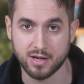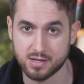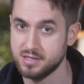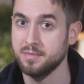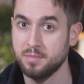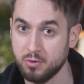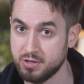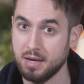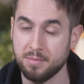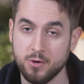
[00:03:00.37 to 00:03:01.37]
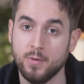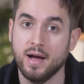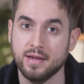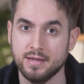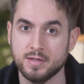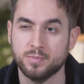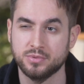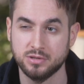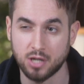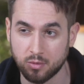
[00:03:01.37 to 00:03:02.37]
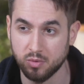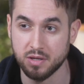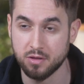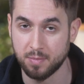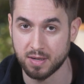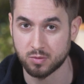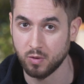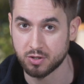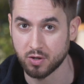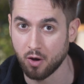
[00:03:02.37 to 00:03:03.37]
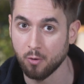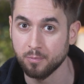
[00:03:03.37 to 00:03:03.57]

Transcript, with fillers: Custom Post Type UI is probably the best way to go.